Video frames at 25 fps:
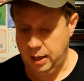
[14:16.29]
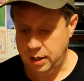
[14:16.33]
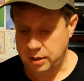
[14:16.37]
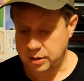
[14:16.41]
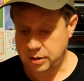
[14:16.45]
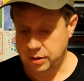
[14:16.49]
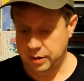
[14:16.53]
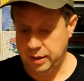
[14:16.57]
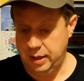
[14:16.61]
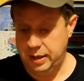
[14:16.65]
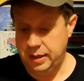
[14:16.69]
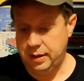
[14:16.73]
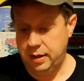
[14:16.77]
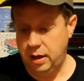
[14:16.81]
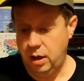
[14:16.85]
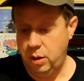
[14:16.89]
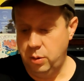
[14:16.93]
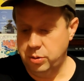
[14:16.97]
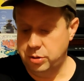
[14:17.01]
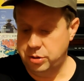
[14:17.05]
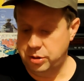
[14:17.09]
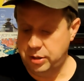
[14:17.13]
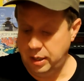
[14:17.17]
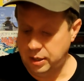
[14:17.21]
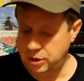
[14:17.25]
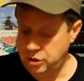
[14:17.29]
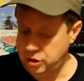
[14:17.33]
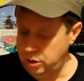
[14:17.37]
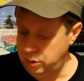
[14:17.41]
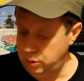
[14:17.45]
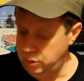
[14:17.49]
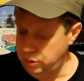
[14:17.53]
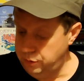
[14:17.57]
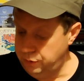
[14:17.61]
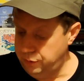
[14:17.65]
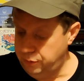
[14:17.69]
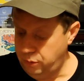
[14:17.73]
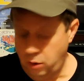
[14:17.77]
So there you go. Stay
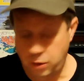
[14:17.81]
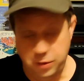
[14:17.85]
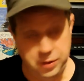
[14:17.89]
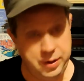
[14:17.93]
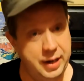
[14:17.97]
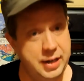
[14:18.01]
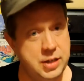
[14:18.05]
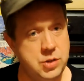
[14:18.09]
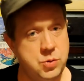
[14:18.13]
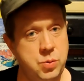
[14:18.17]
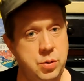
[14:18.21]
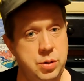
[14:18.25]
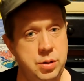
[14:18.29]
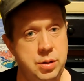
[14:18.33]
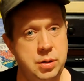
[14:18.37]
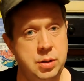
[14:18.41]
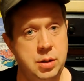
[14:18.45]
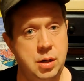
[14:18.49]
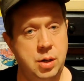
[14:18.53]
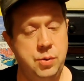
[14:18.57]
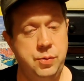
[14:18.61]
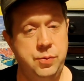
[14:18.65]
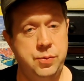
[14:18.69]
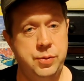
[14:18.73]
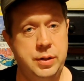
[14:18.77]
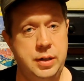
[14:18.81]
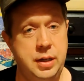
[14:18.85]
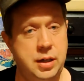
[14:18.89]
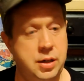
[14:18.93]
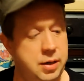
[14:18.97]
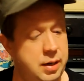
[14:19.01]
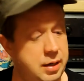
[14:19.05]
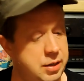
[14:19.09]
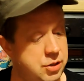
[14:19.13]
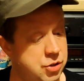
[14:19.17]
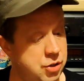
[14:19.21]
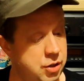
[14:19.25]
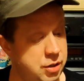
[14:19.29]
tuned for the next one. Hopefully you're
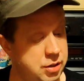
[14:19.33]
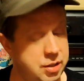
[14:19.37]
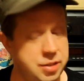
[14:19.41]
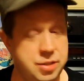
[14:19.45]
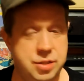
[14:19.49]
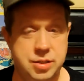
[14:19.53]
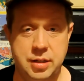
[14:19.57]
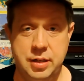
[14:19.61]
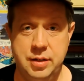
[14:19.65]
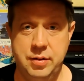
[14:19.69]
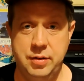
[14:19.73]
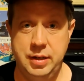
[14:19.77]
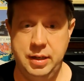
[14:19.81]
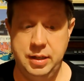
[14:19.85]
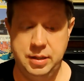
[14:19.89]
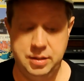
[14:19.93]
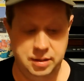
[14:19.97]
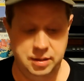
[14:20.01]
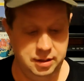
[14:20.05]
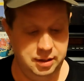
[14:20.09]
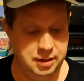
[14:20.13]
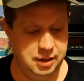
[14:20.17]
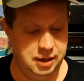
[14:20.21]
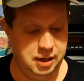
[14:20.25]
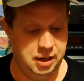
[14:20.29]
going to enjoy this series.